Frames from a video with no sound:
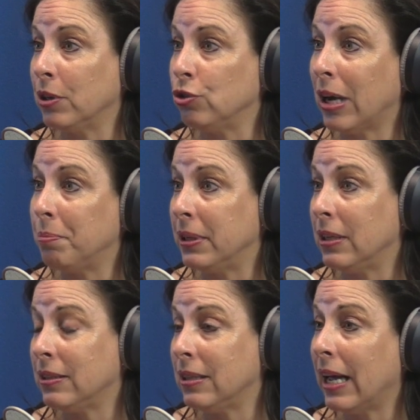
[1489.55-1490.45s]
job, but
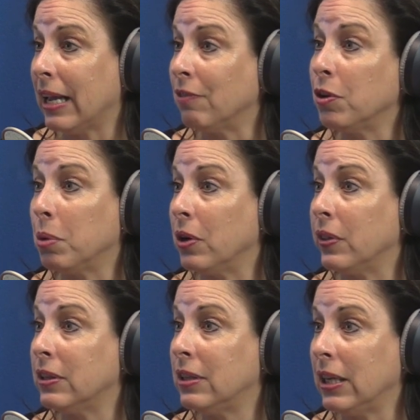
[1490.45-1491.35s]
it's not everywhere in
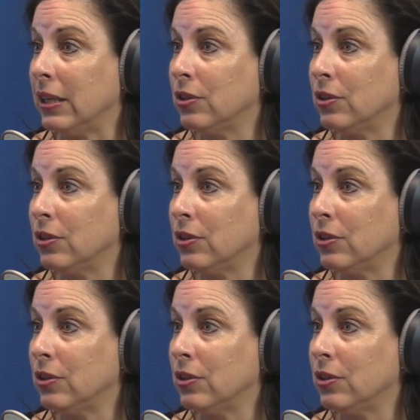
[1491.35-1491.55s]
the city.